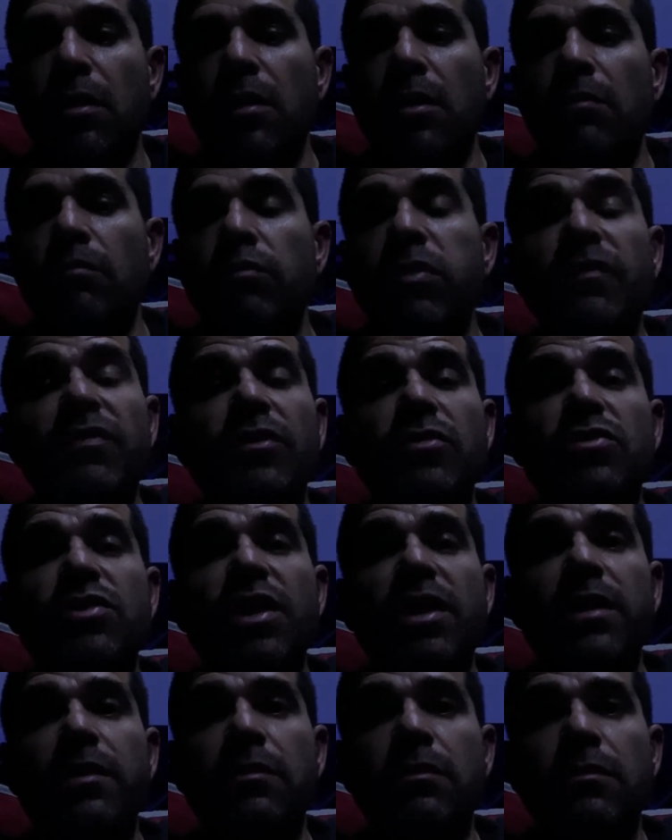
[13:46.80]
buffalo
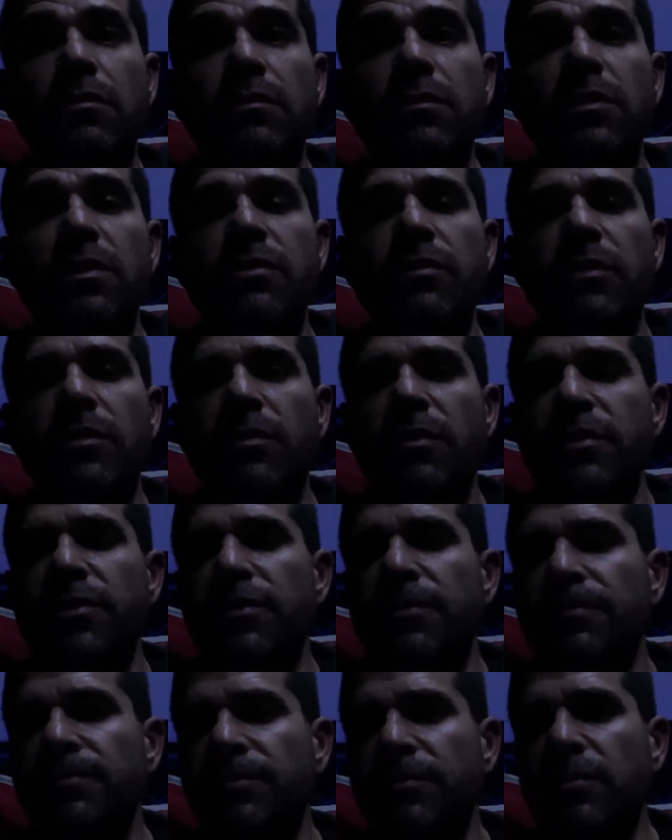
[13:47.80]
chicken is what it was.
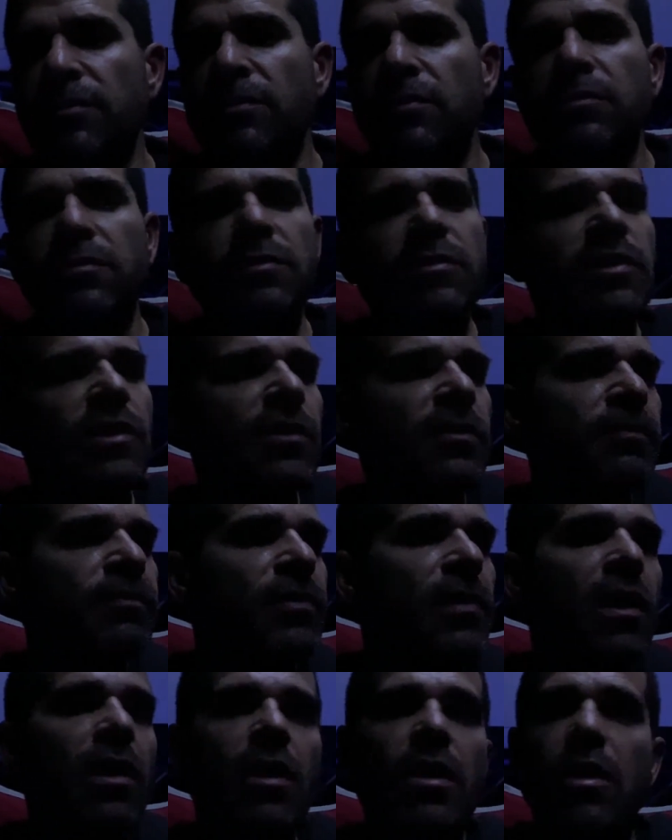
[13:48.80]
So
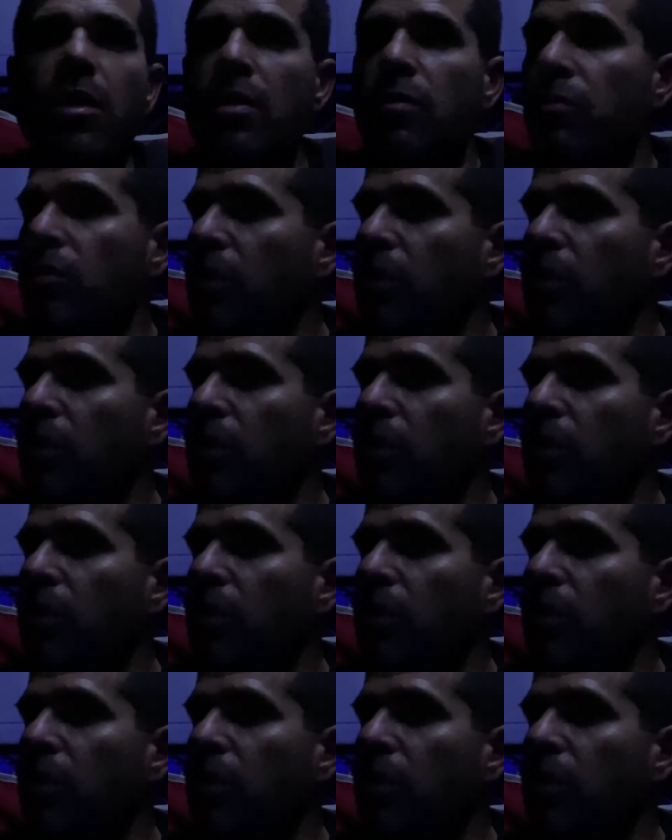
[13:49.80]
we're